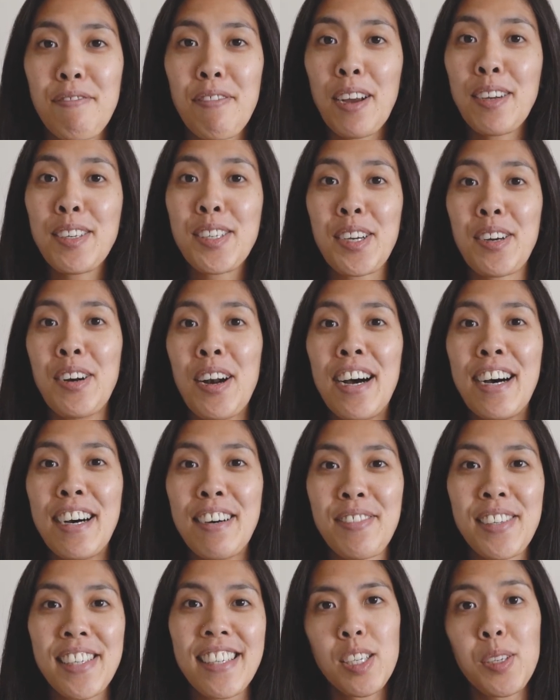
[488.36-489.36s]

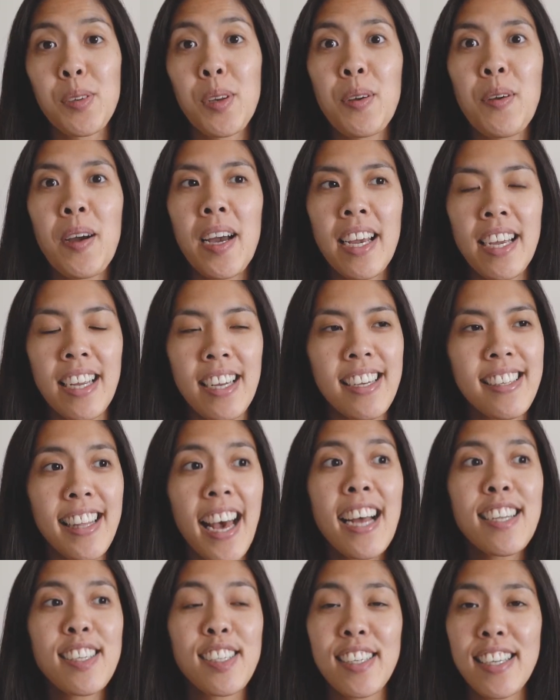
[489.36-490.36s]
photographs. So anyway,
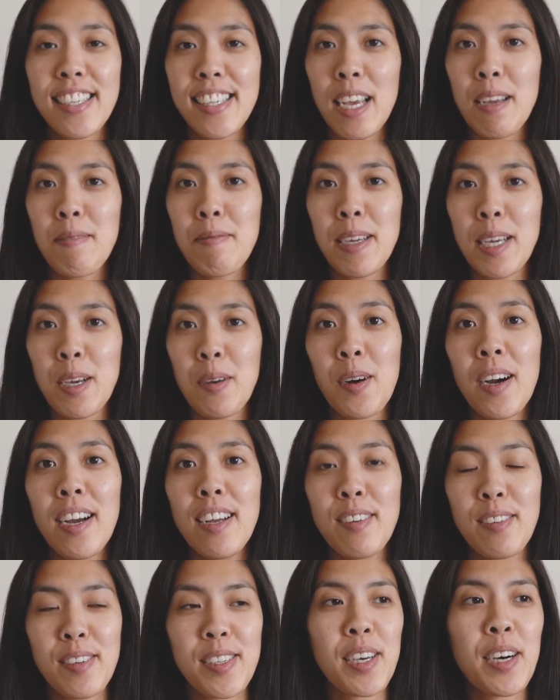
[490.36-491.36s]
that's gonna take me quite
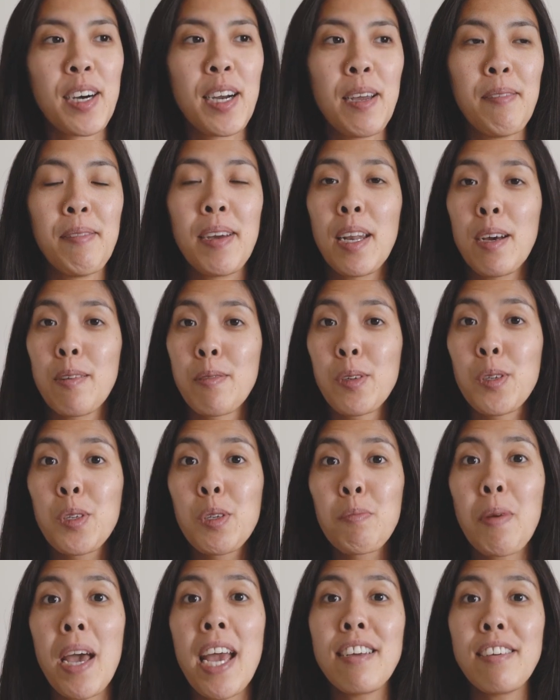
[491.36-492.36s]
a long time and I will
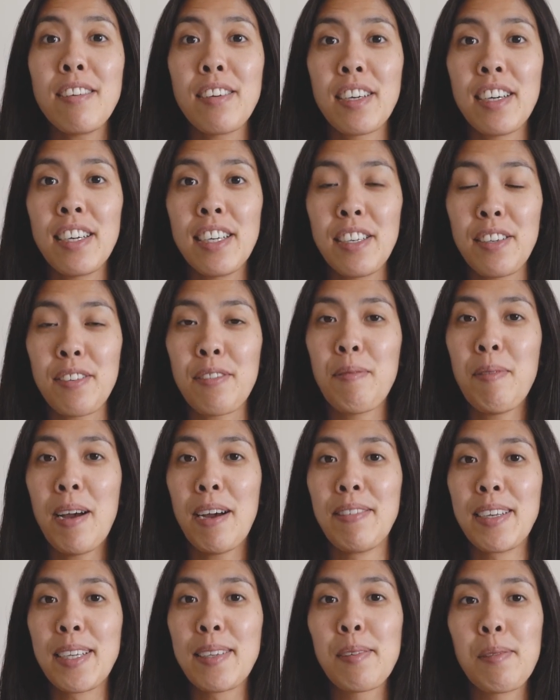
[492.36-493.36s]
spare you guys from
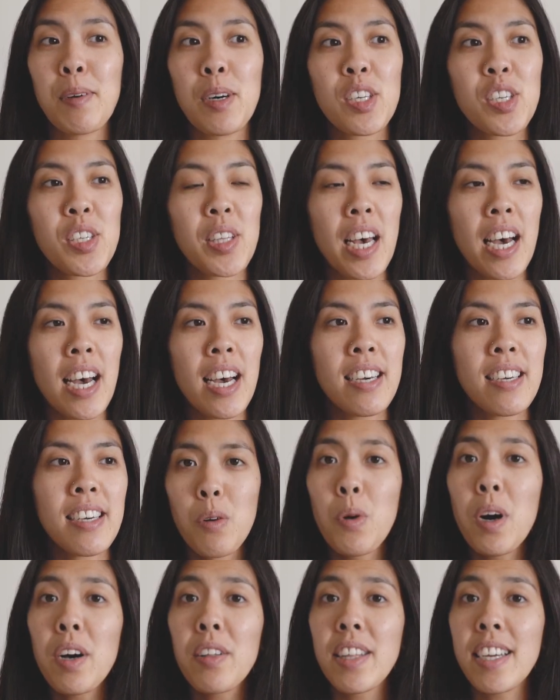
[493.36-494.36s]
having to watch that.
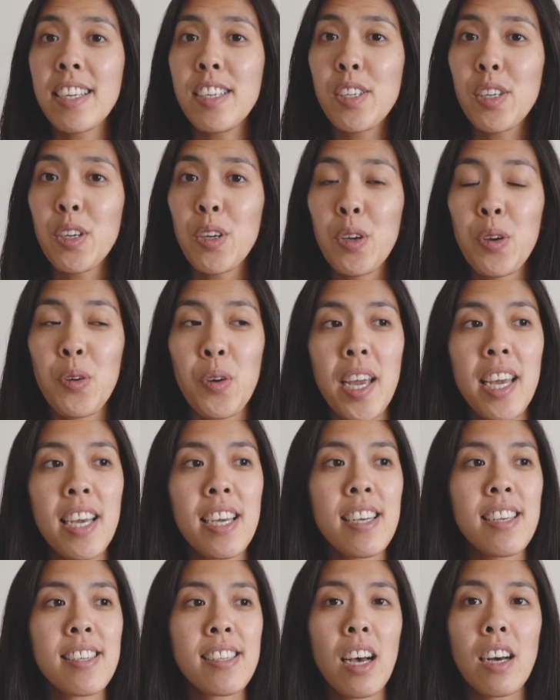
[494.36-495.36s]
What I'll then do
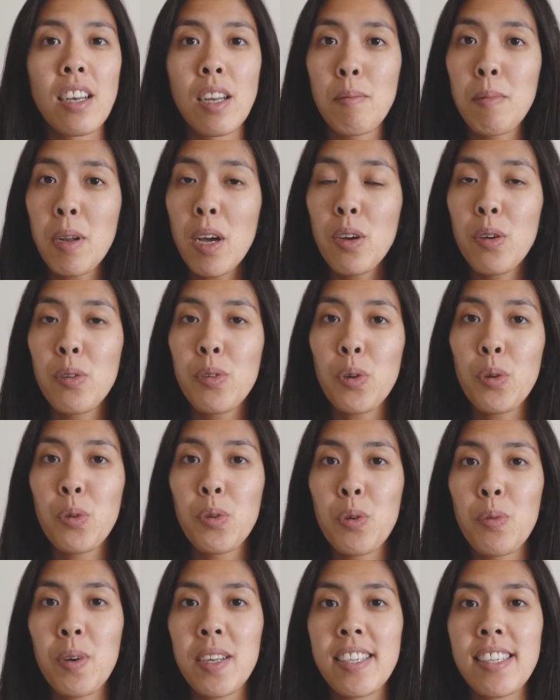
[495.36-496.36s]
is I'll upload
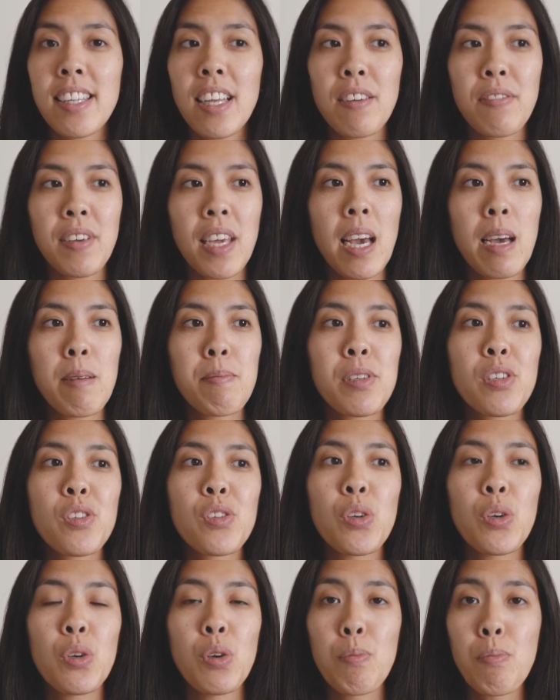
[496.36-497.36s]
all the ones that I've kept
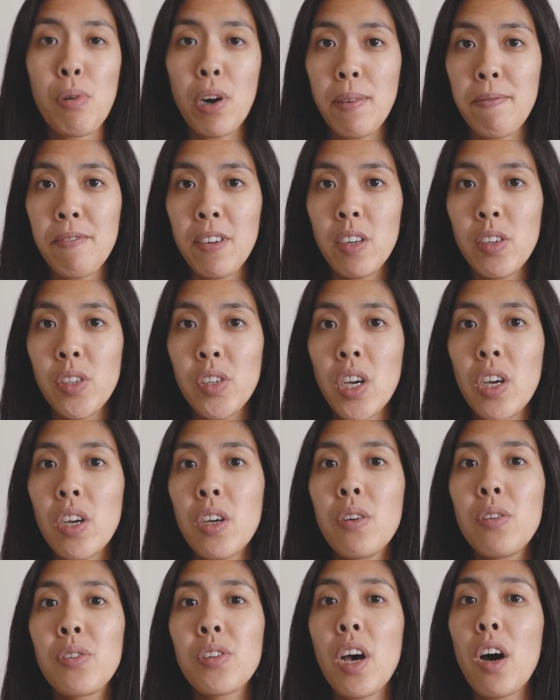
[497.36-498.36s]
to Prime
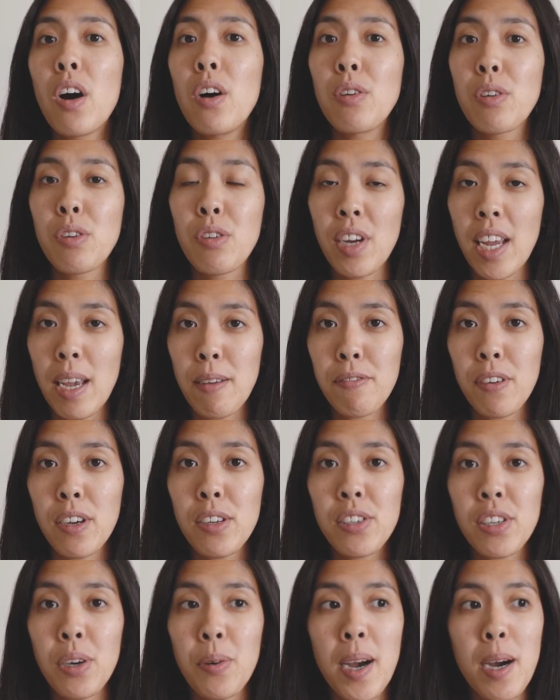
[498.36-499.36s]
Photos, I'll create
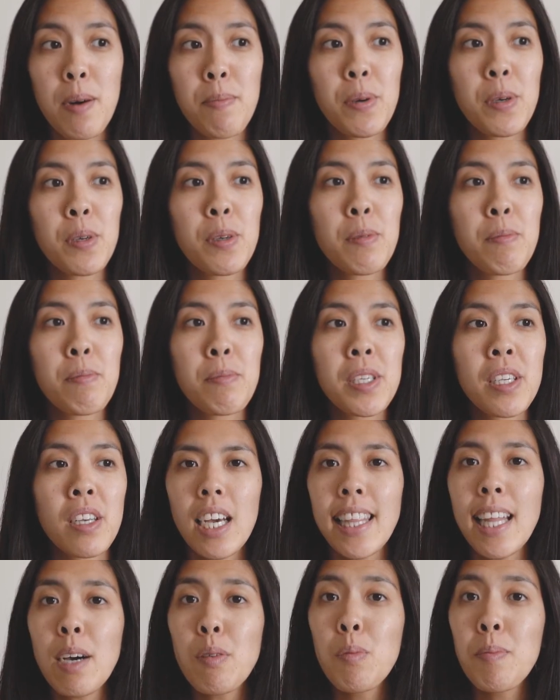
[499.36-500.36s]
photo albums,
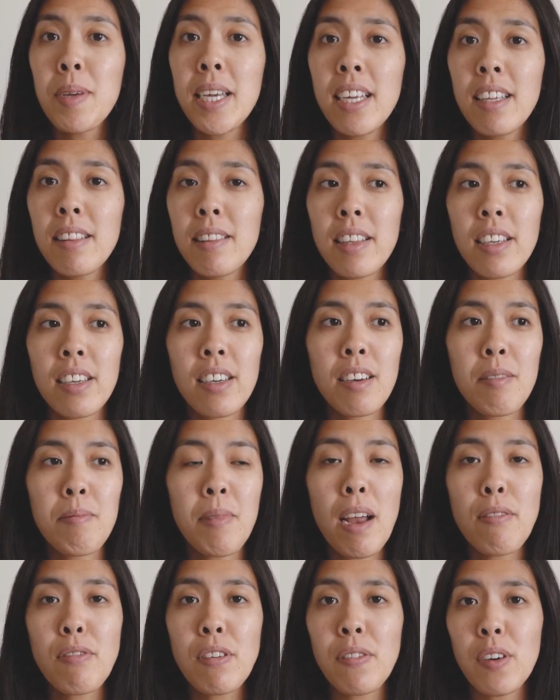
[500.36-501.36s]
and that will mean
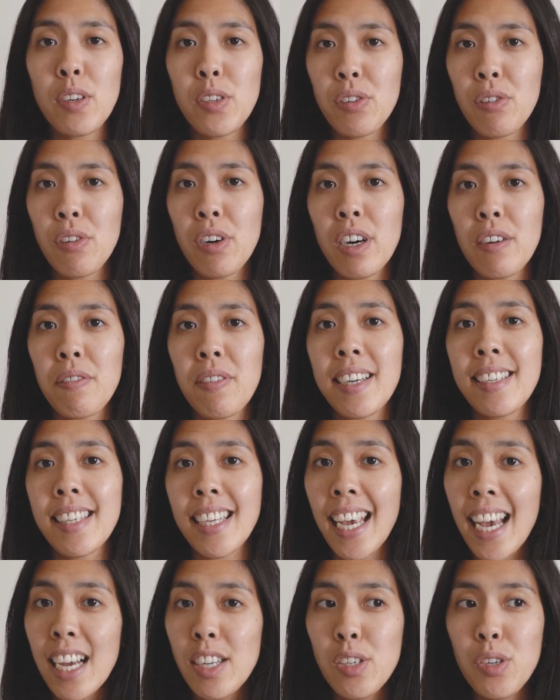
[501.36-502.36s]
that every photograph has a
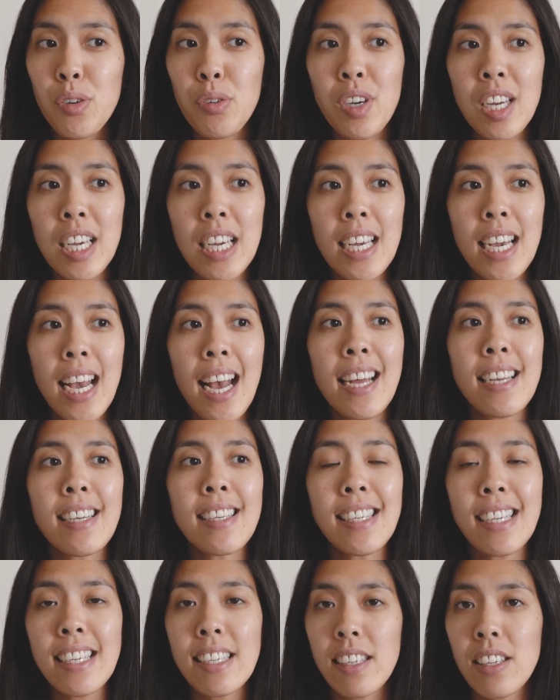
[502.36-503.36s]
category and
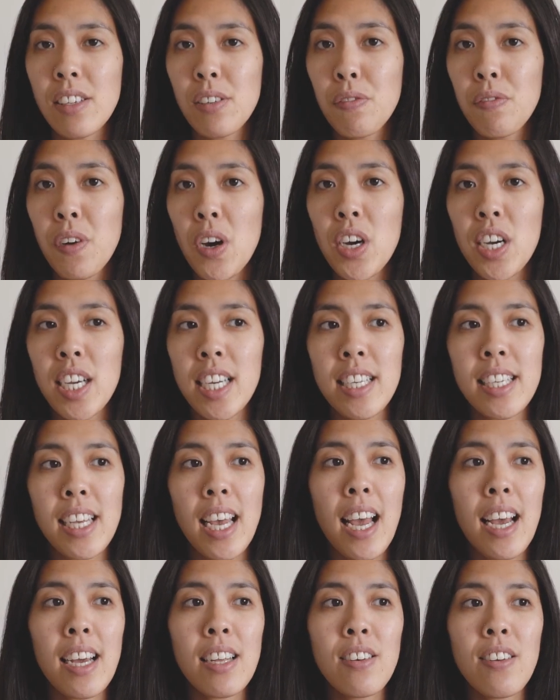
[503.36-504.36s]
is easy to find
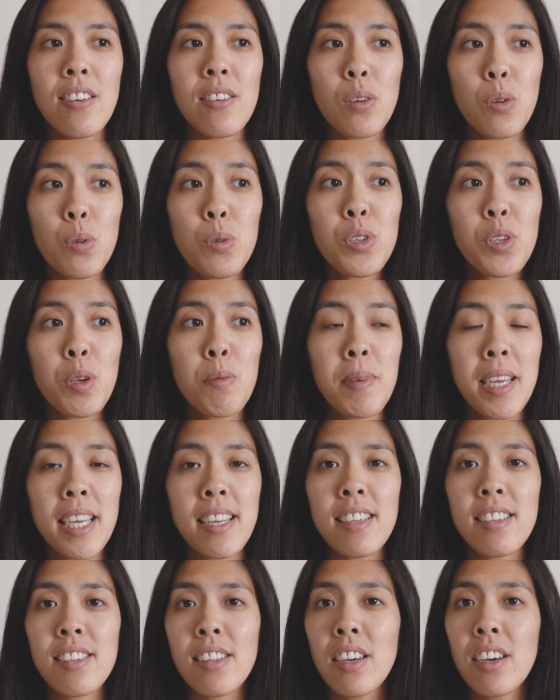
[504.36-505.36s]
and also
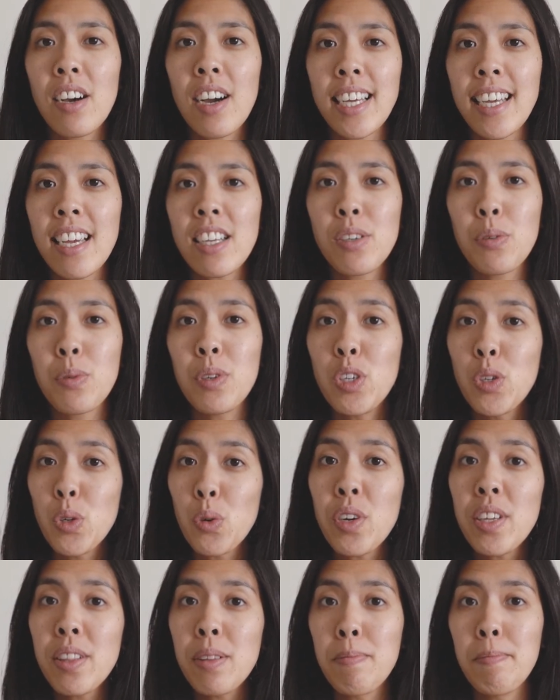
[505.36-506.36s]
means that I get to
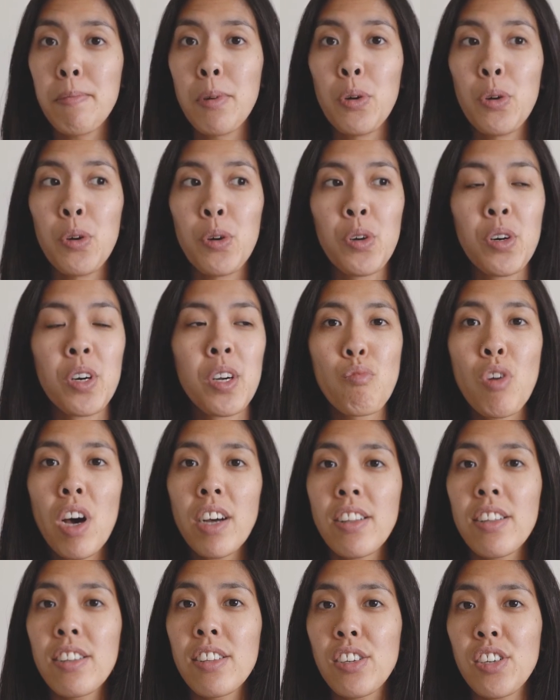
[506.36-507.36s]
enjoy them more
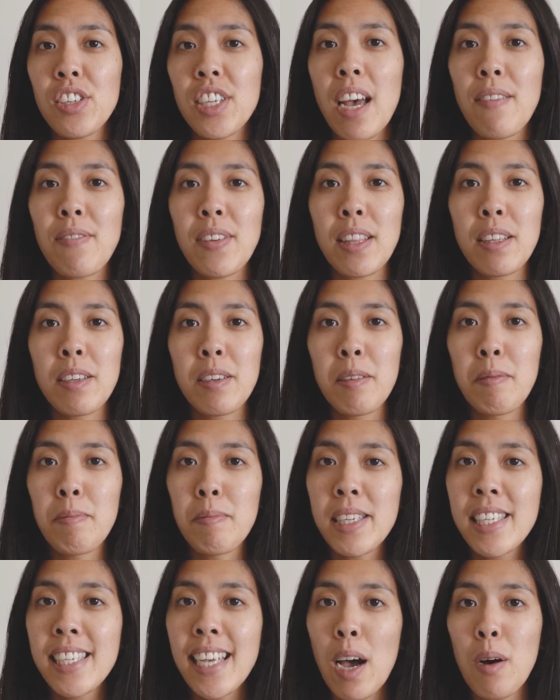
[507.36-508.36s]
rather than just having
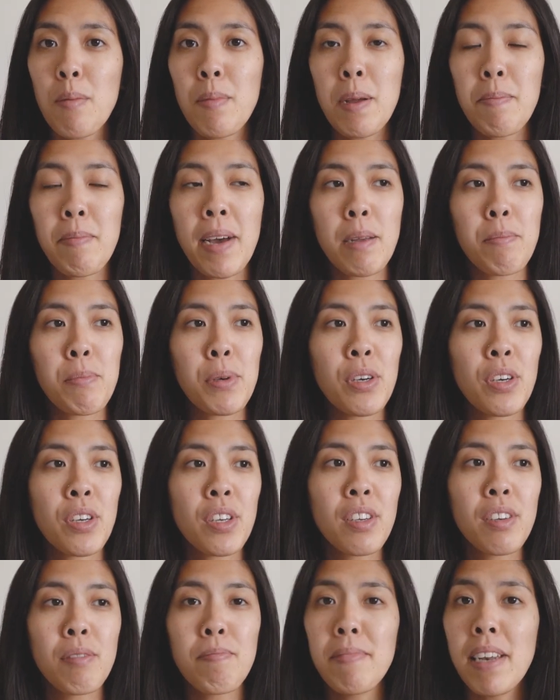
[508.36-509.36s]
them sat on my
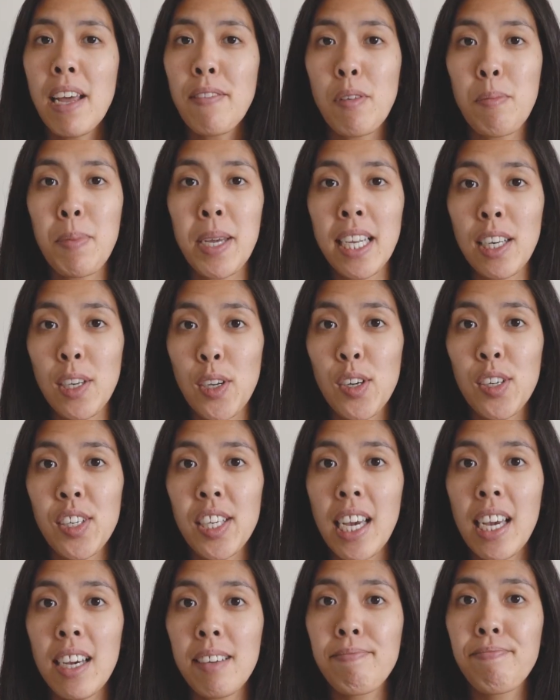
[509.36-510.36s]
MacBook, never being looked
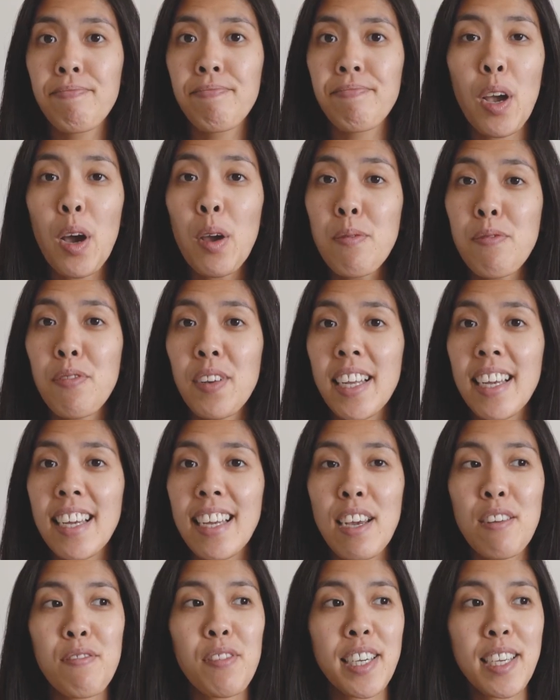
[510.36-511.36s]
at.
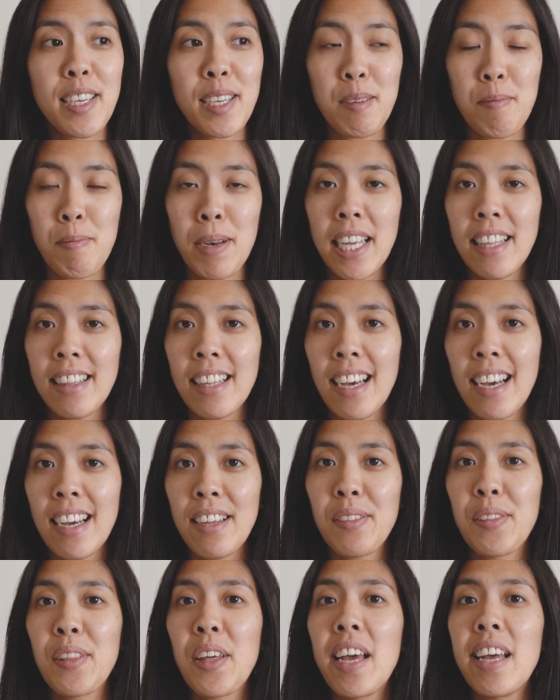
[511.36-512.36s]
Hopefully, if I can complete
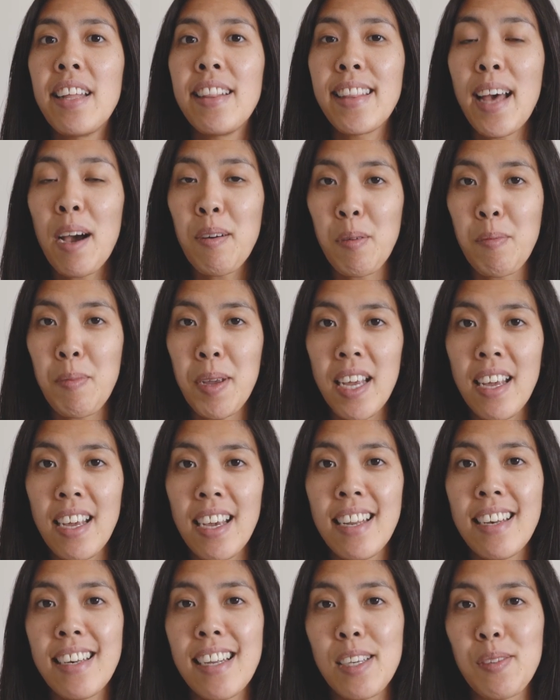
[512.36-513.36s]
that, then that will be
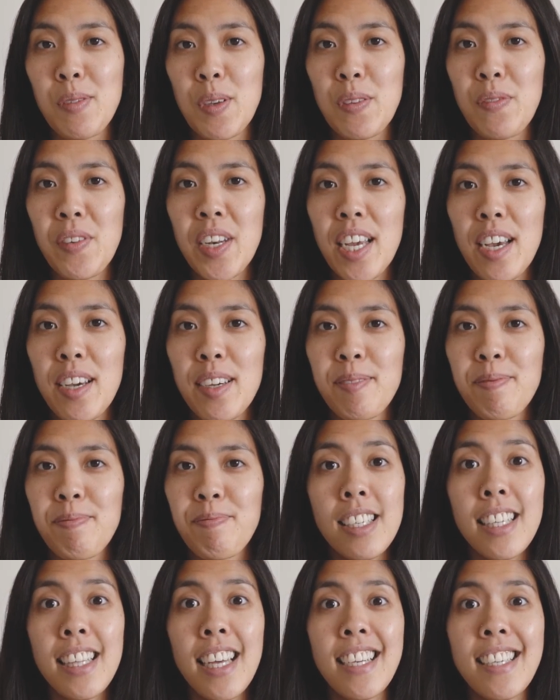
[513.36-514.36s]
in next week's video.
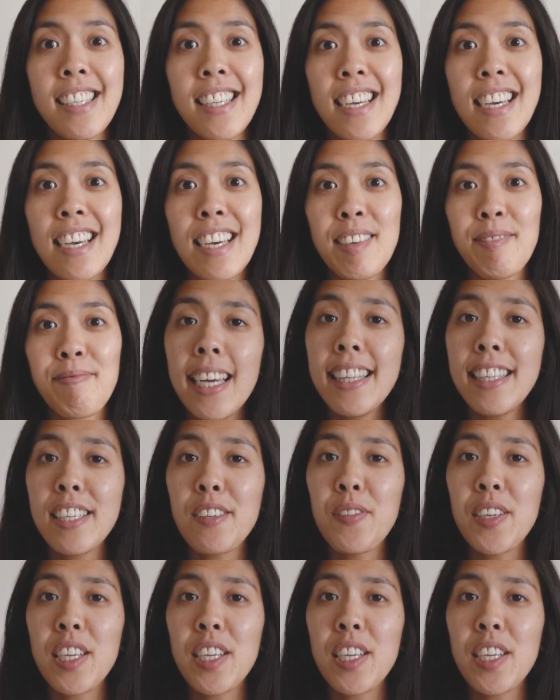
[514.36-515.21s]
So that's it. In this